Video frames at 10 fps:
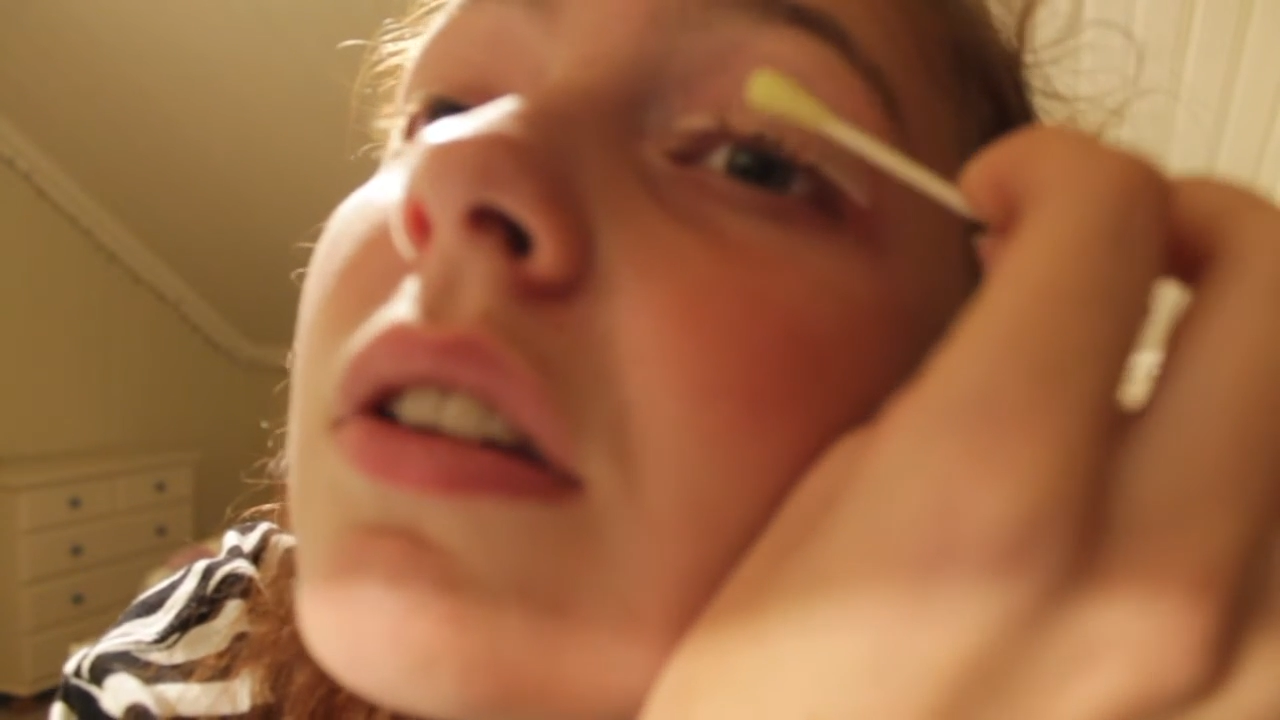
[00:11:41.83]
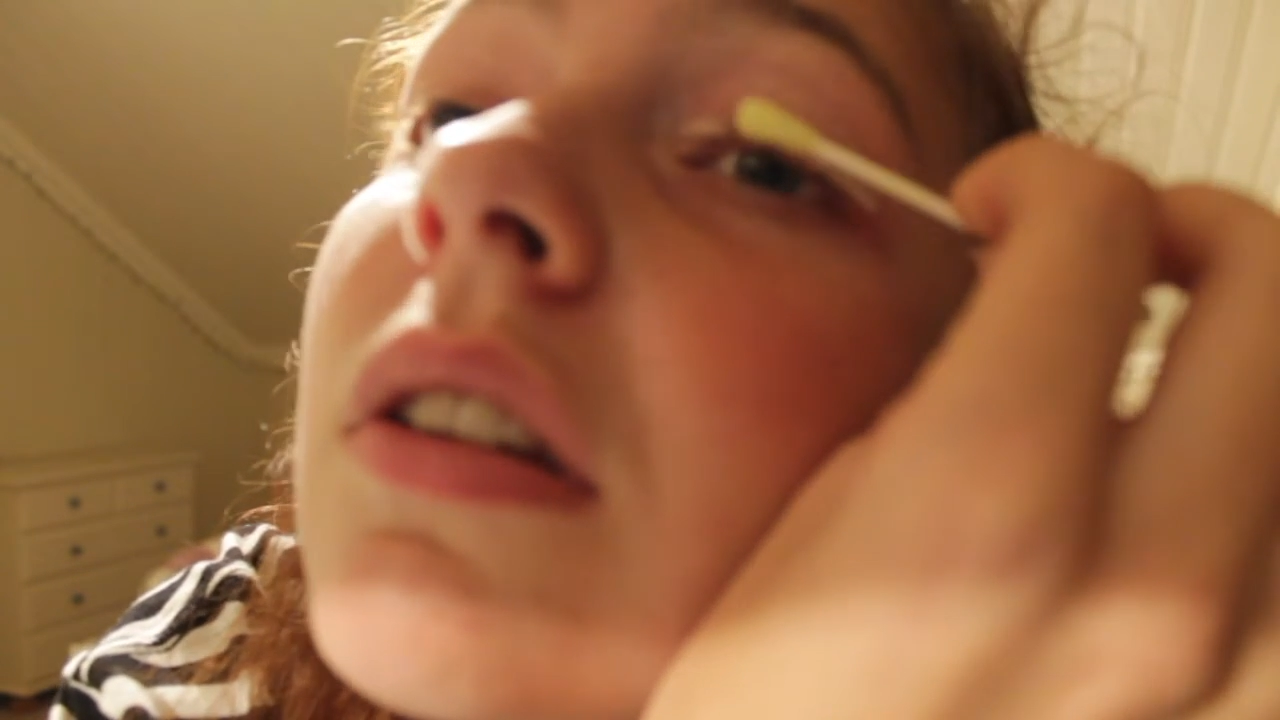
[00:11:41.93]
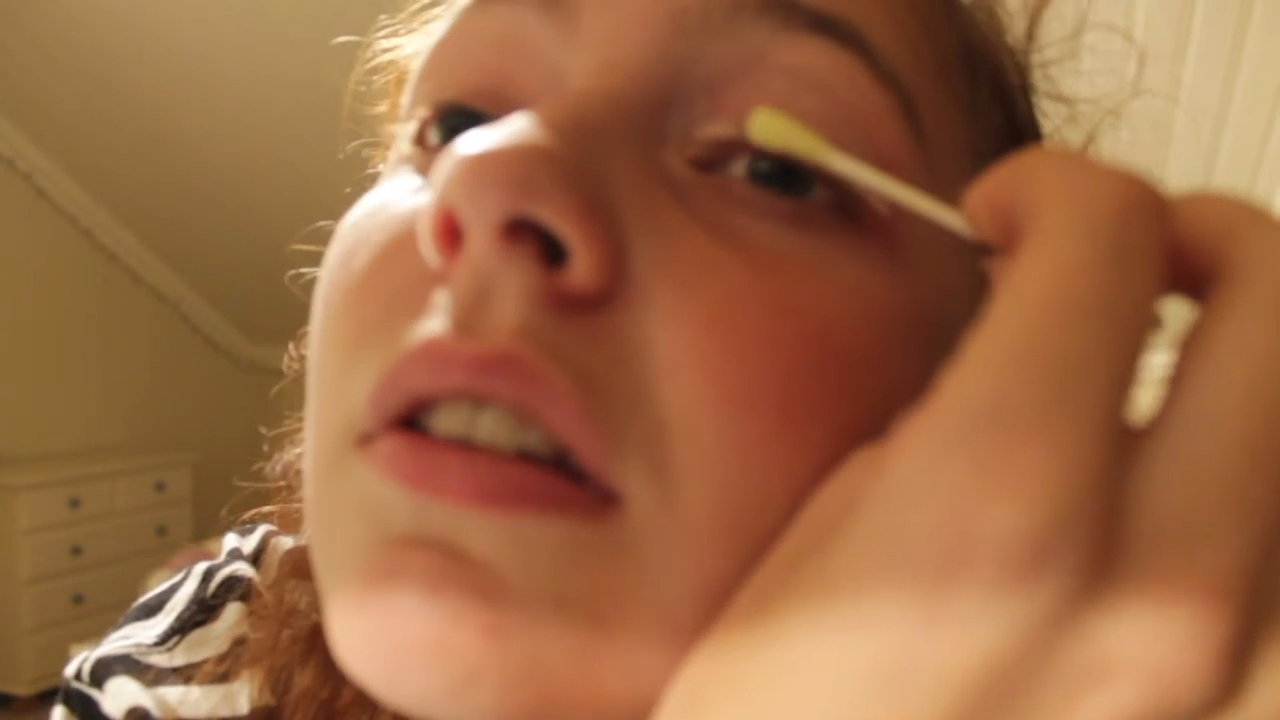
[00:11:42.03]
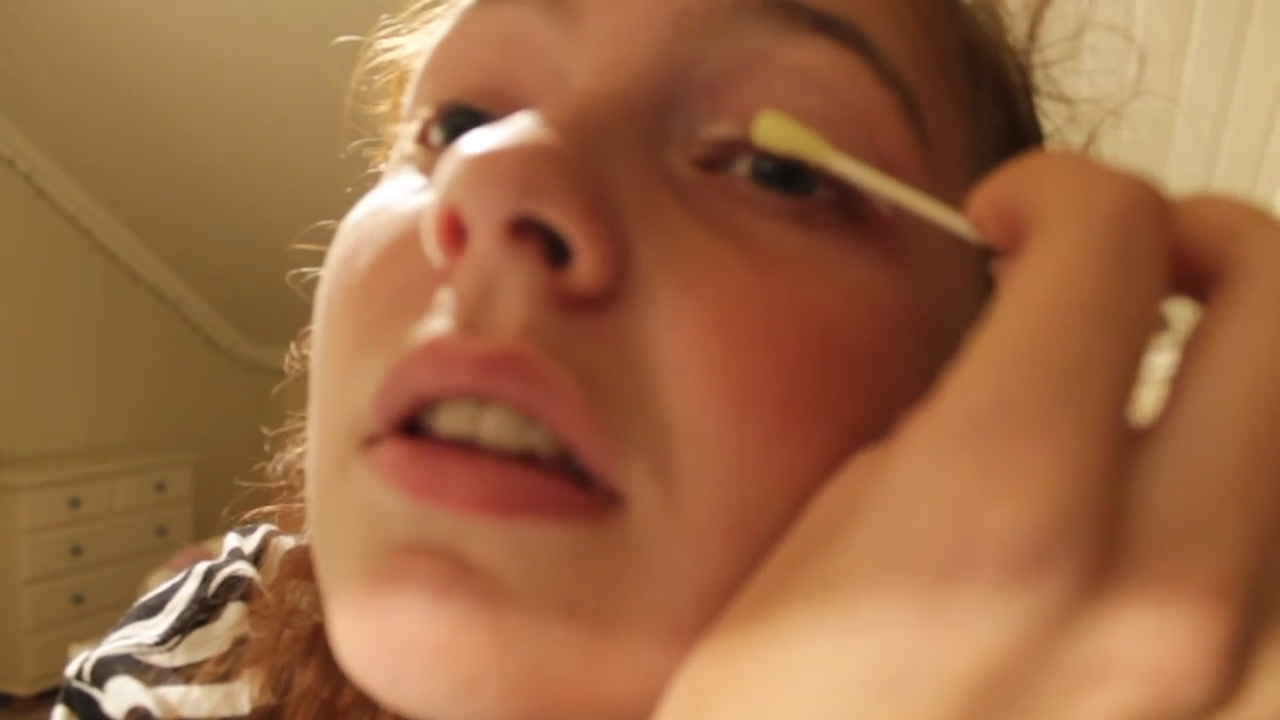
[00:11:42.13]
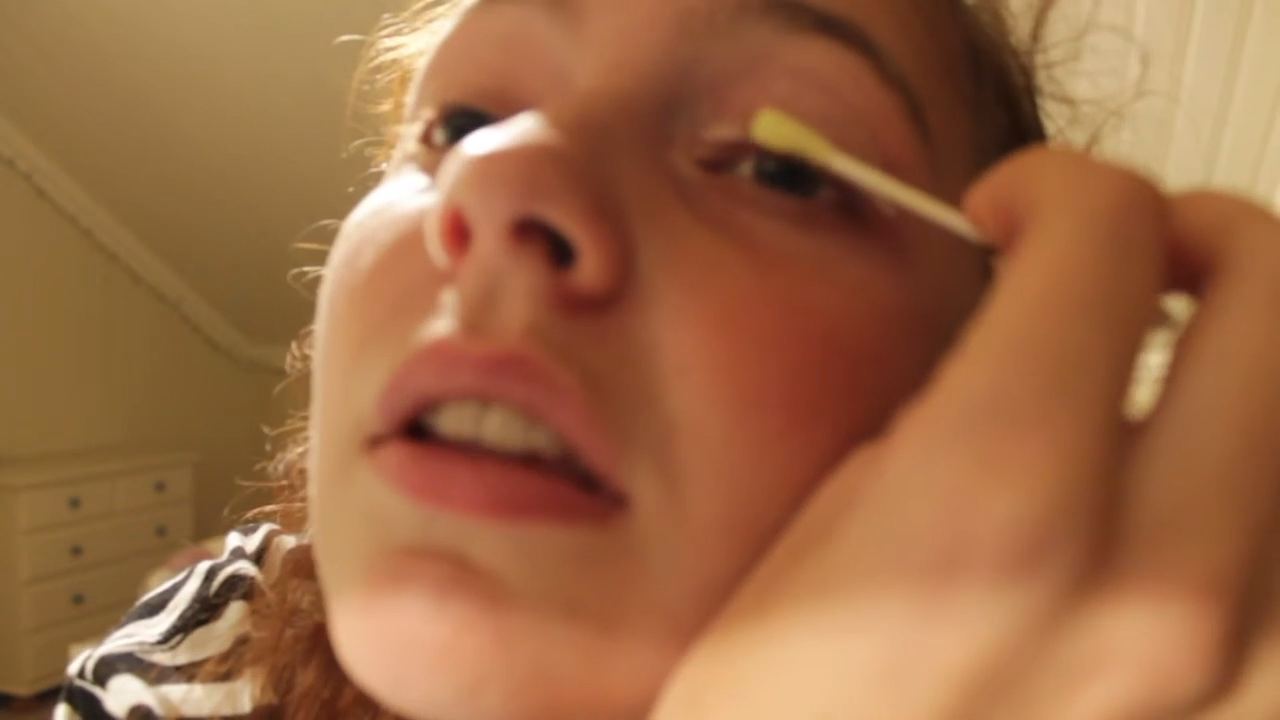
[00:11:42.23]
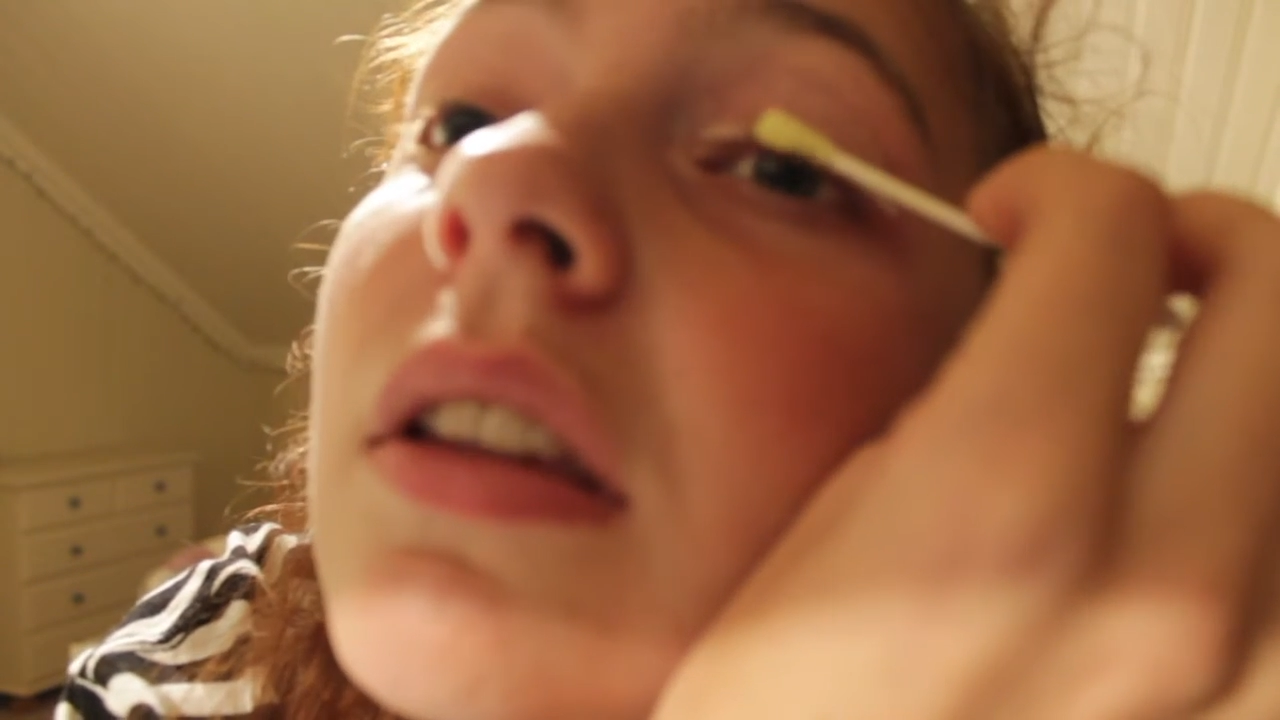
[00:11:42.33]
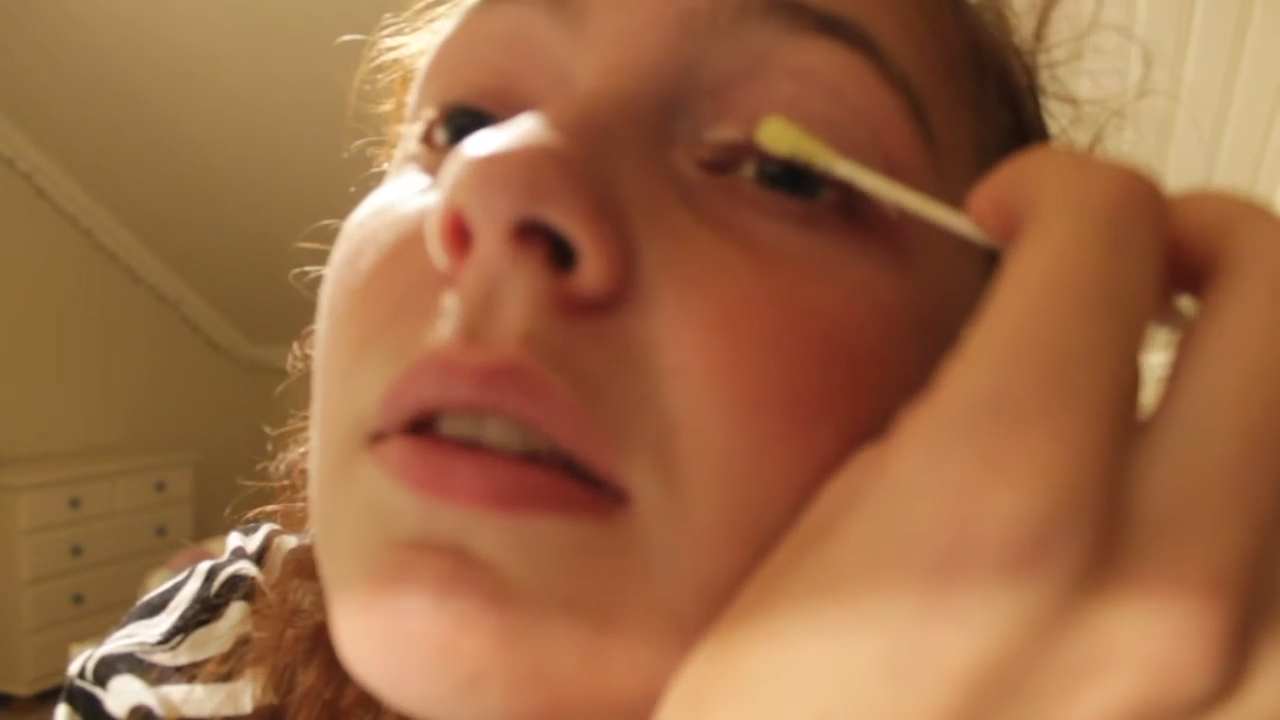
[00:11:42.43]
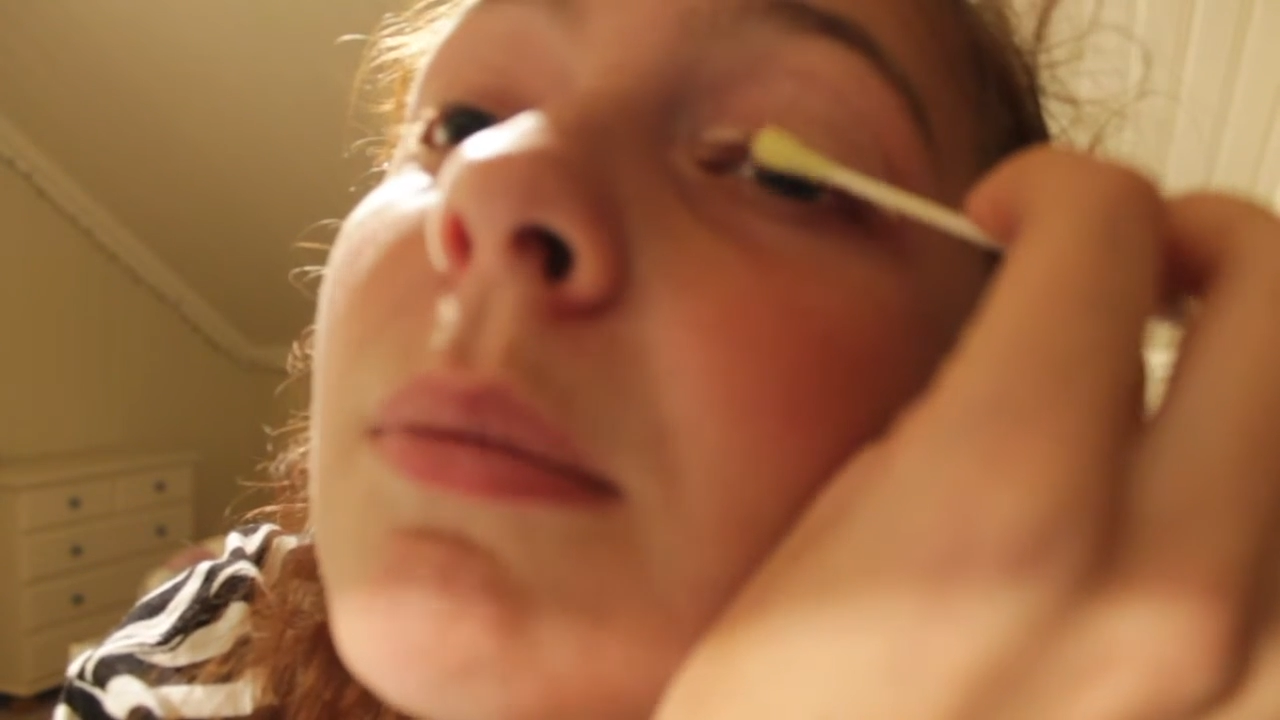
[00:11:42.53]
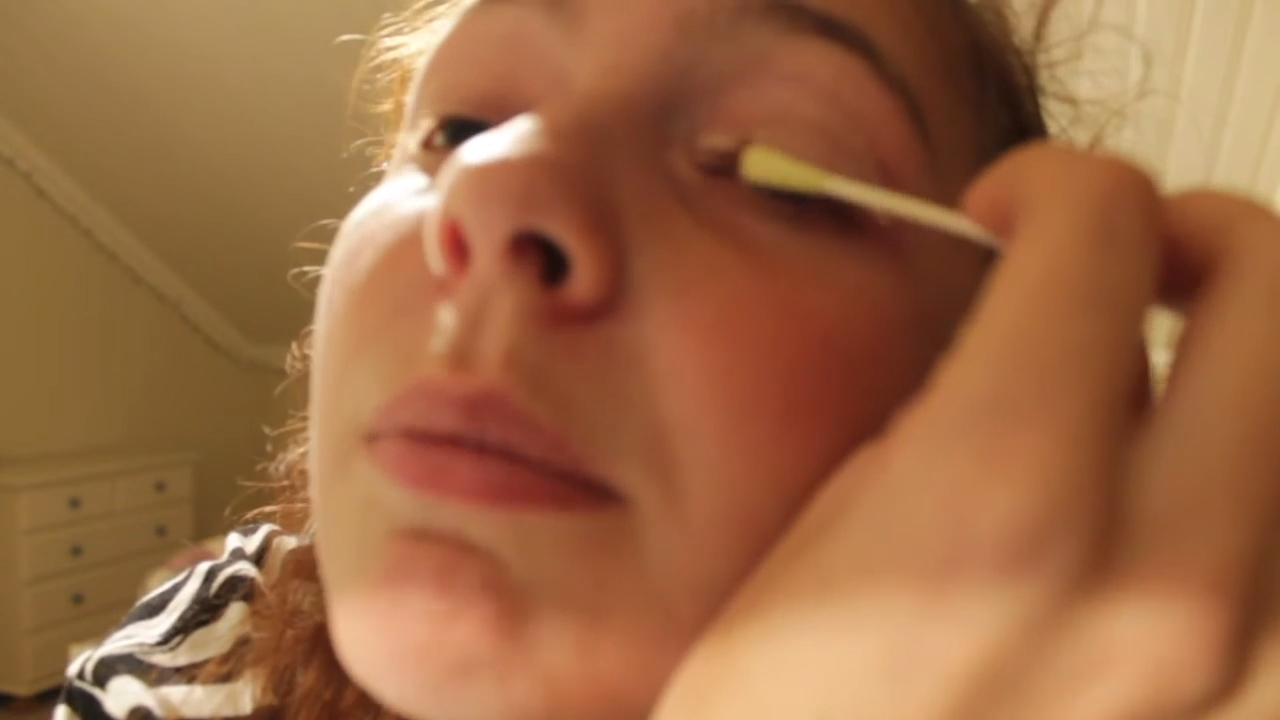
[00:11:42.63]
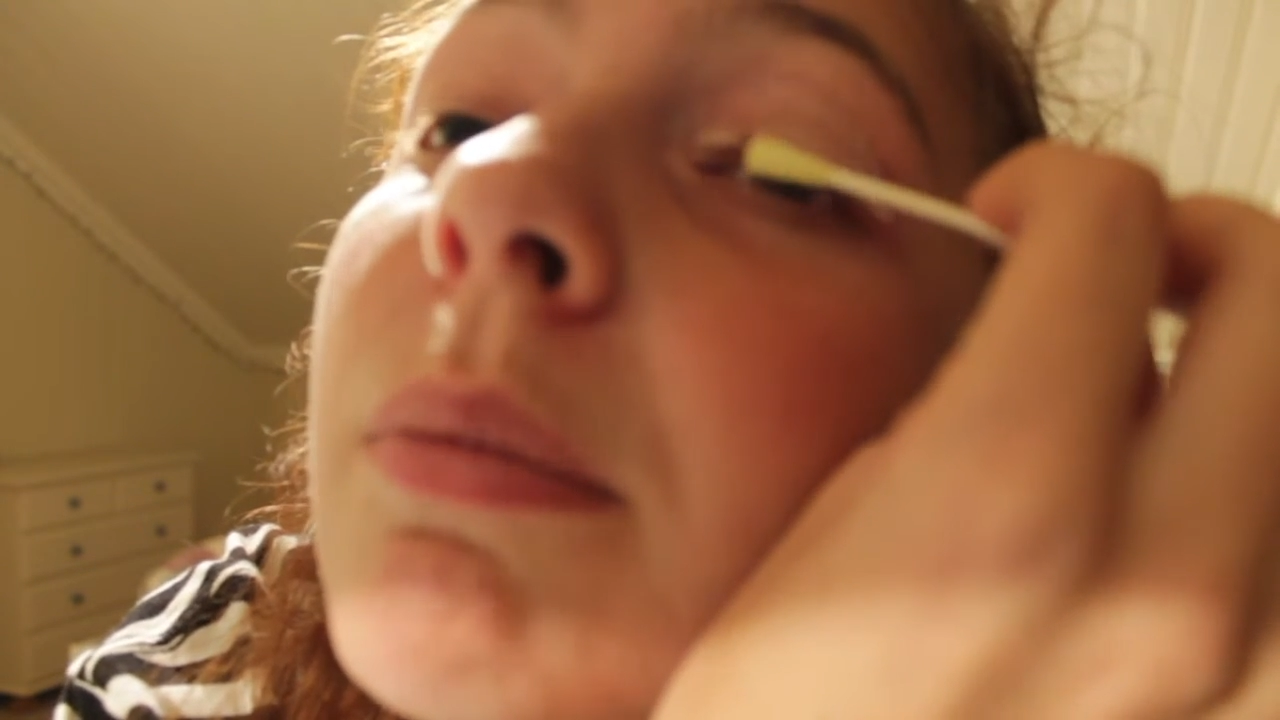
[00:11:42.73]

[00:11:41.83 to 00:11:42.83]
Dude, this